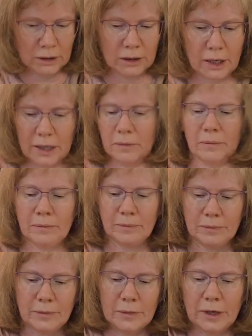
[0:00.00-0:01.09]
Okay,
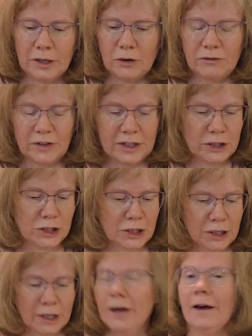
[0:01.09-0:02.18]
and you're finished.
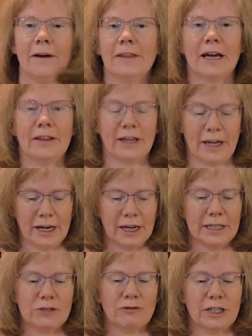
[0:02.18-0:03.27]
And that then
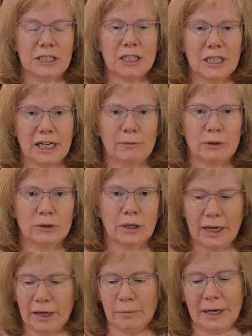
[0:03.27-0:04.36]
is ready to label
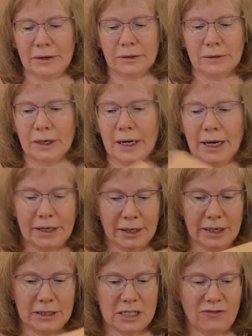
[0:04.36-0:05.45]
and mail, and
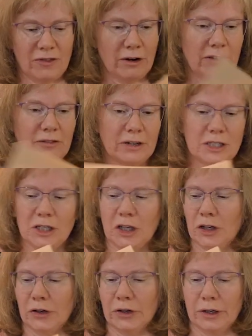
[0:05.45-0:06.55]
it's very, very
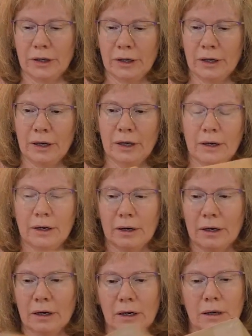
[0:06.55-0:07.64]
secure.
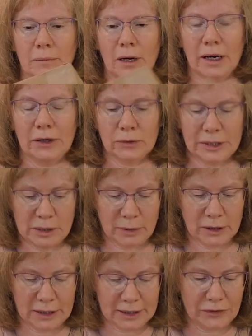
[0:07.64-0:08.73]
I always
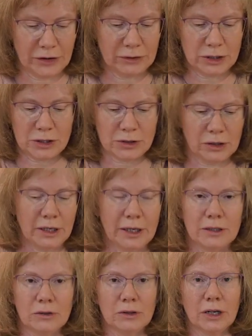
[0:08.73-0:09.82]
put a little notice on here,
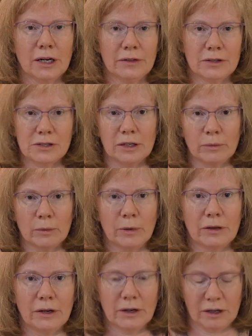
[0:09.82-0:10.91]
don't cut this open
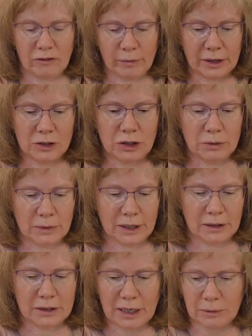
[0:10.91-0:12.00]
with a knife because you
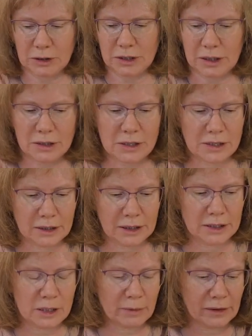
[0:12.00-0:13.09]
might damage the
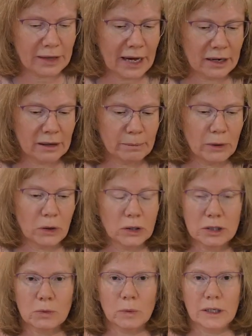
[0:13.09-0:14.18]
insides, but that
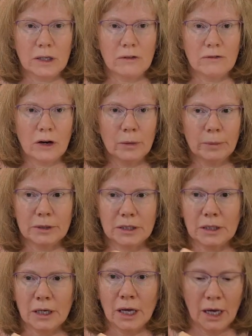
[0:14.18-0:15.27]
box, when you've opened it,